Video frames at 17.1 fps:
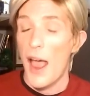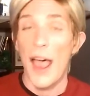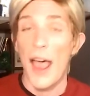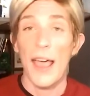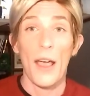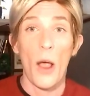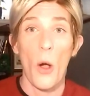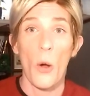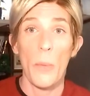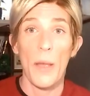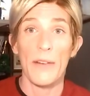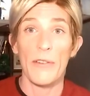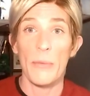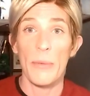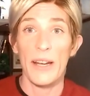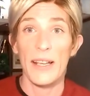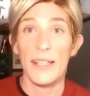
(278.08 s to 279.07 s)
I hope
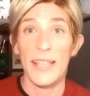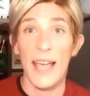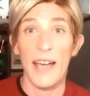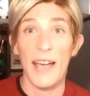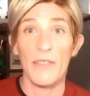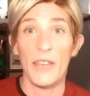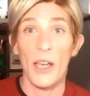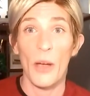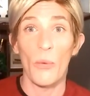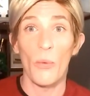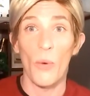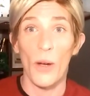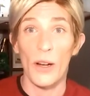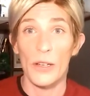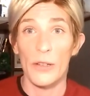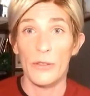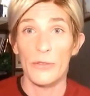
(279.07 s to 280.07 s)
everybody's having a
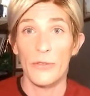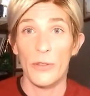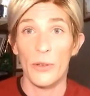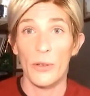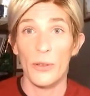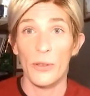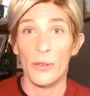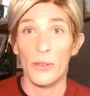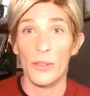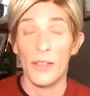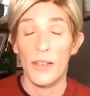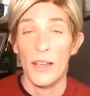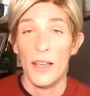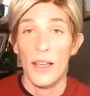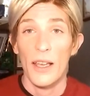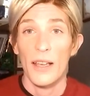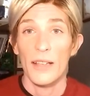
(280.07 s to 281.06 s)
wonderful
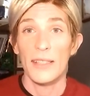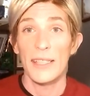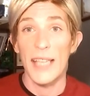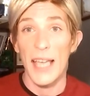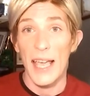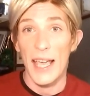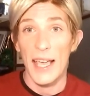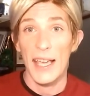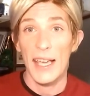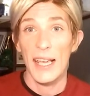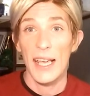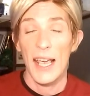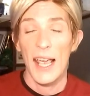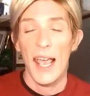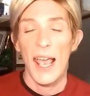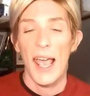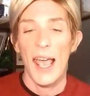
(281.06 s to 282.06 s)
day,
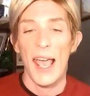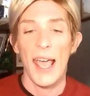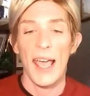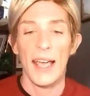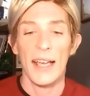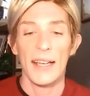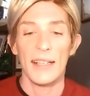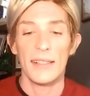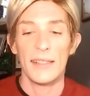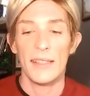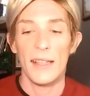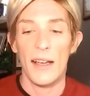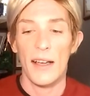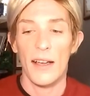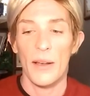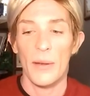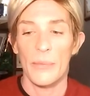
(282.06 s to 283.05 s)
and
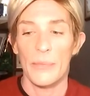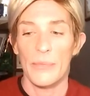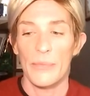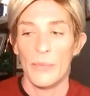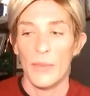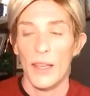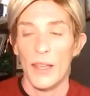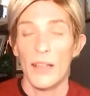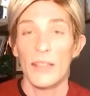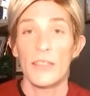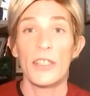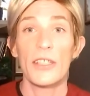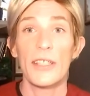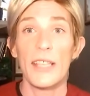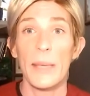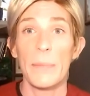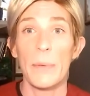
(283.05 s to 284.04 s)

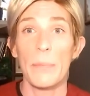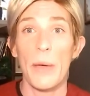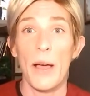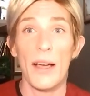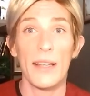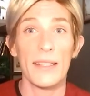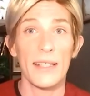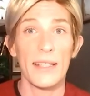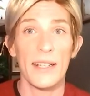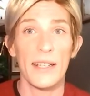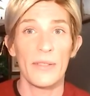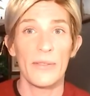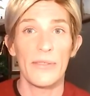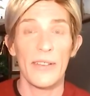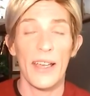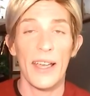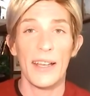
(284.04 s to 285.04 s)
just keep it
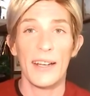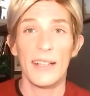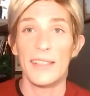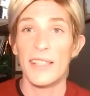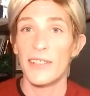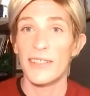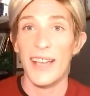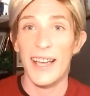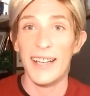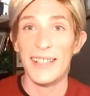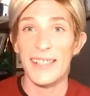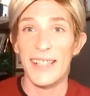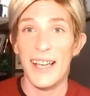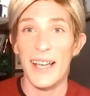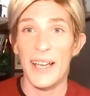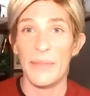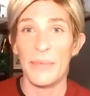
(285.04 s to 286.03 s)
positive, and until next
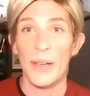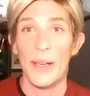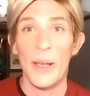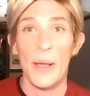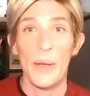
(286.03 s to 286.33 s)
time,